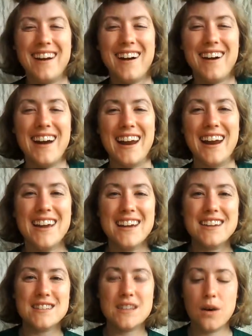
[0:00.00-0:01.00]
Alright,
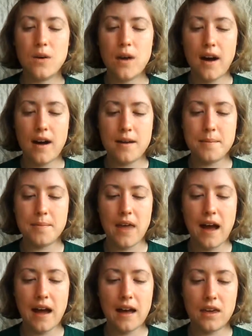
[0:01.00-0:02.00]
so
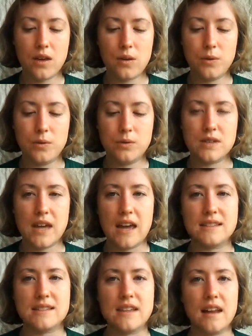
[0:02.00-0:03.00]
I use a
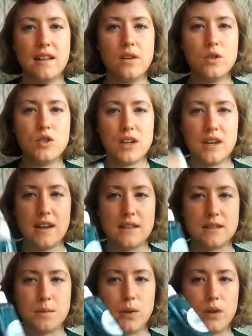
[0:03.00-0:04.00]
setting lotion.
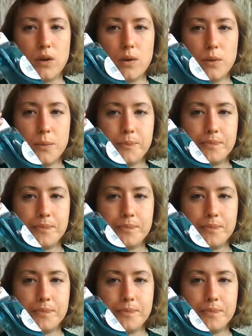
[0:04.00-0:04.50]
It's blue.